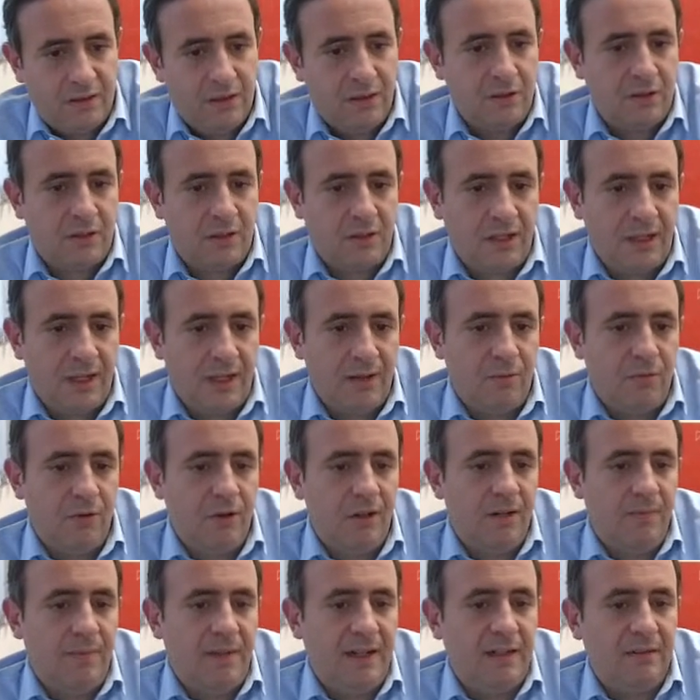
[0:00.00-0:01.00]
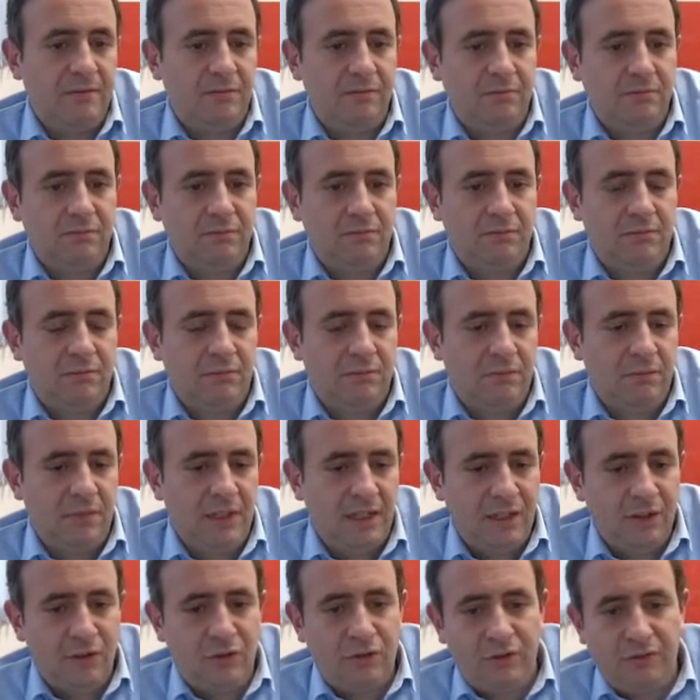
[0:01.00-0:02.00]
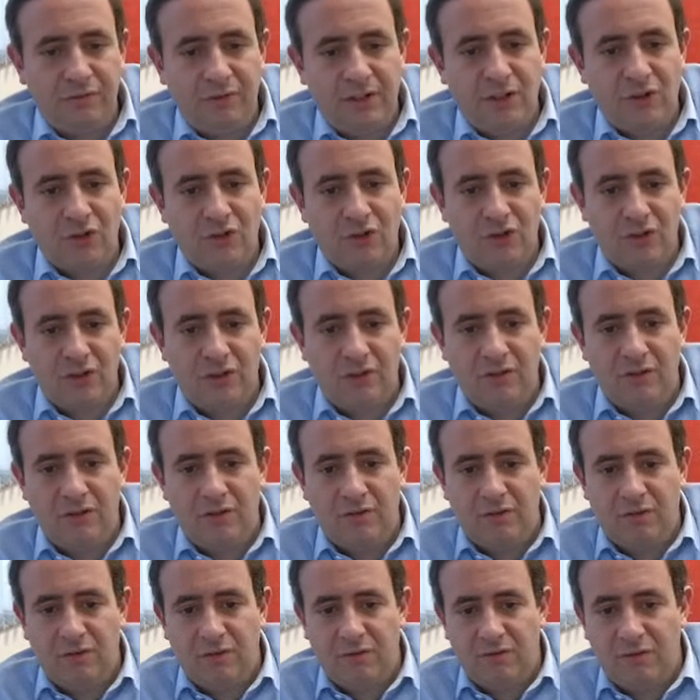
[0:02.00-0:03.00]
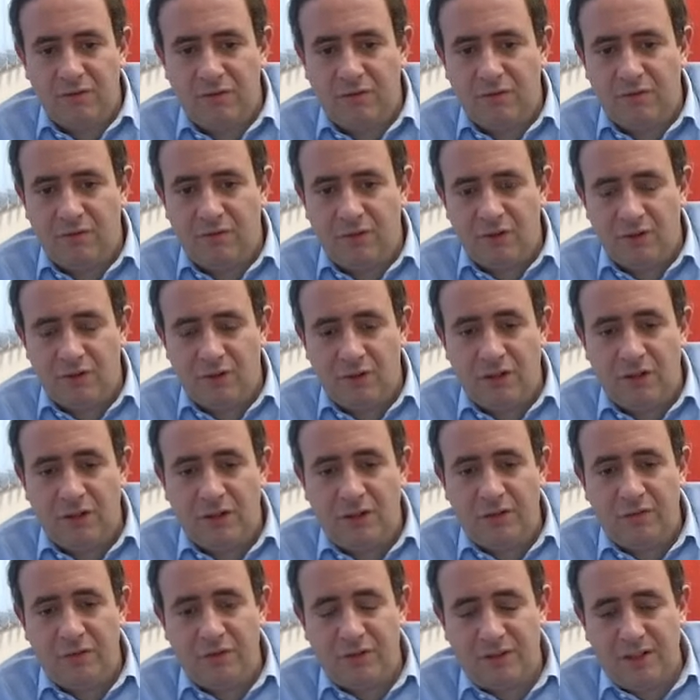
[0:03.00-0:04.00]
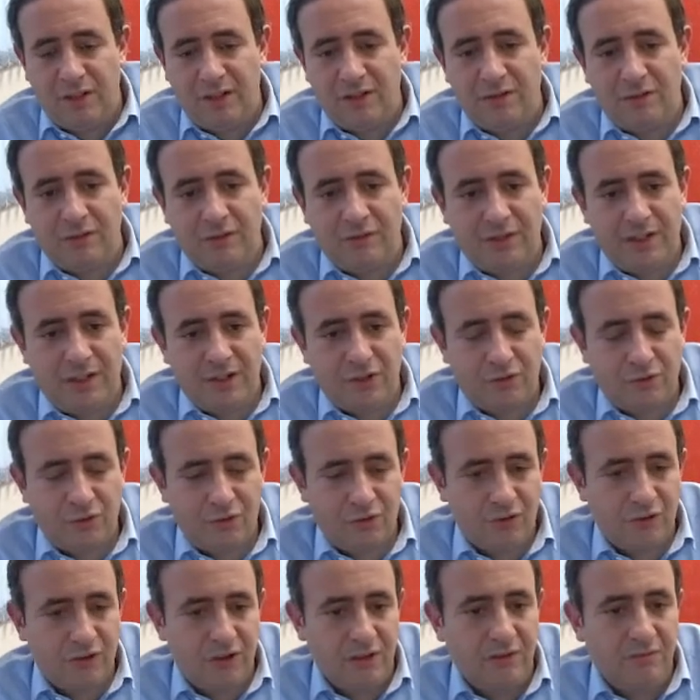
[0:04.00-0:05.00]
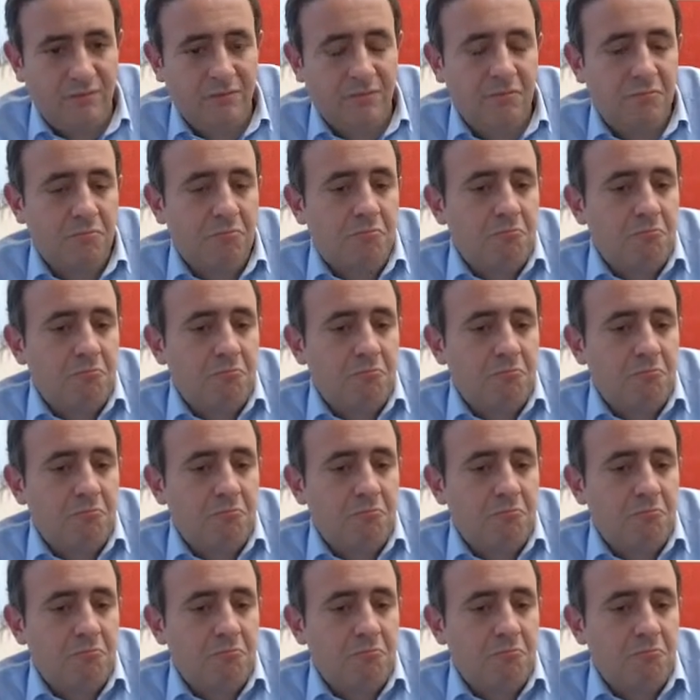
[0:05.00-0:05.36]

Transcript: Okay, what about intervention, reserves, lender of last resort?